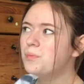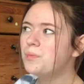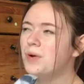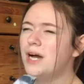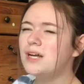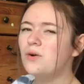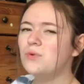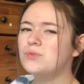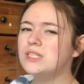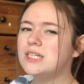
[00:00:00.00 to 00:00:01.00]
but
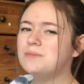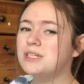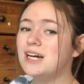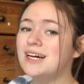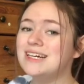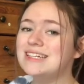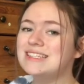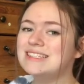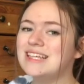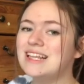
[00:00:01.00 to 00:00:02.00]
only because